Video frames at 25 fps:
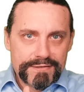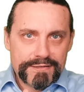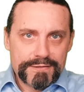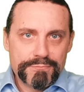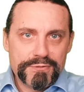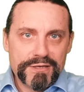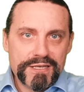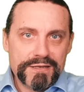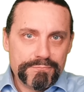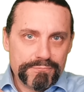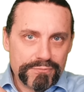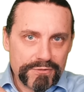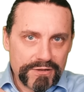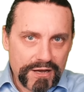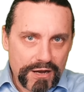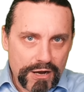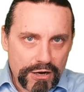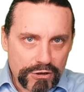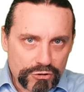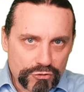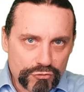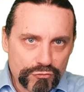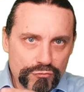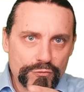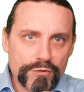the people
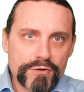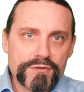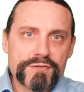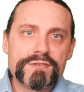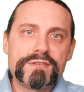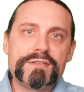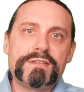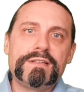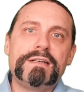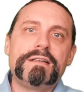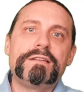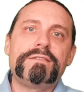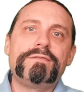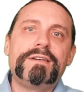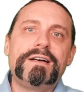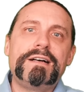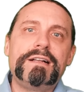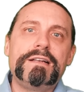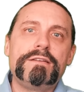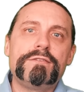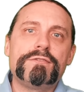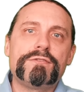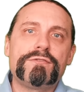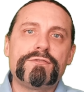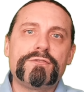across that
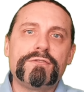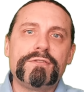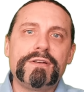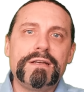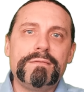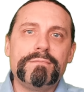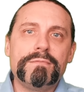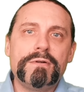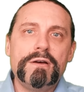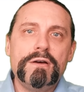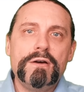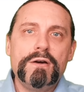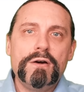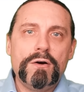value stream